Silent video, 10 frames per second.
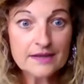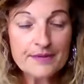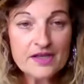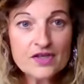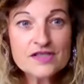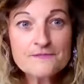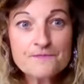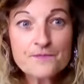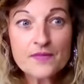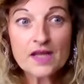because
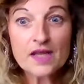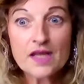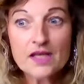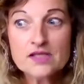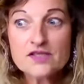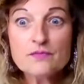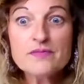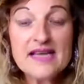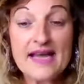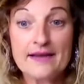
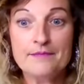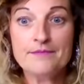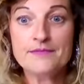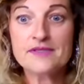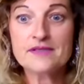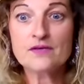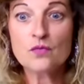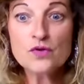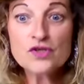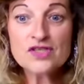sometimes
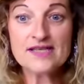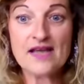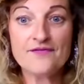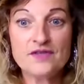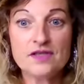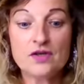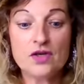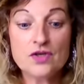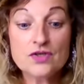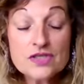we just have to
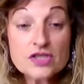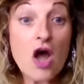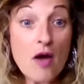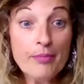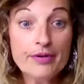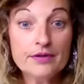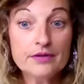stop,